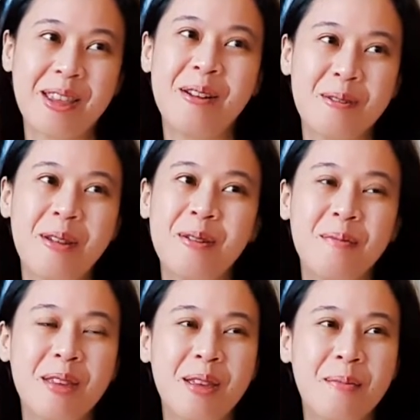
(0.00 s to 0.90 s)
You know, it
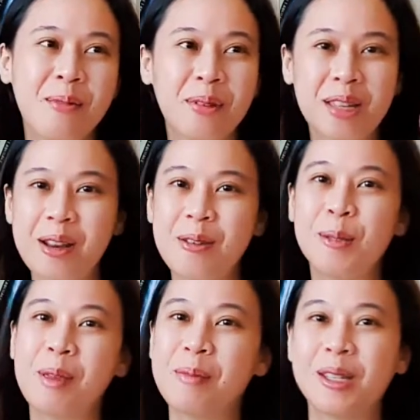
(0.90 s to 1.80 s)
could be books and
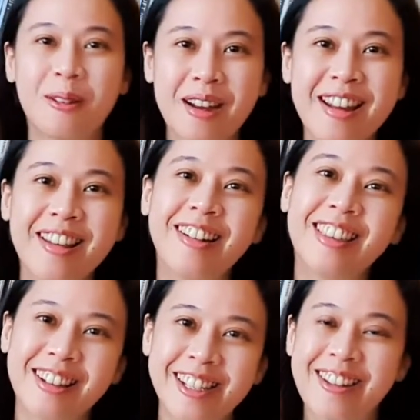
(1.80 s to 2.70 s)
newspapers or any
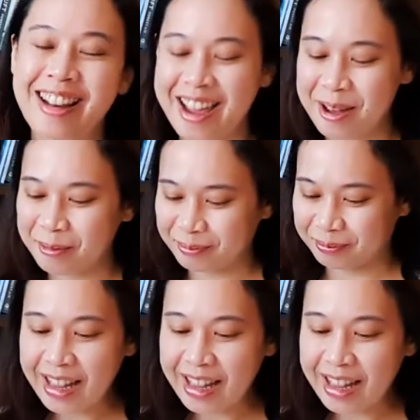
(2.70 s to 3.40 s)
articles online.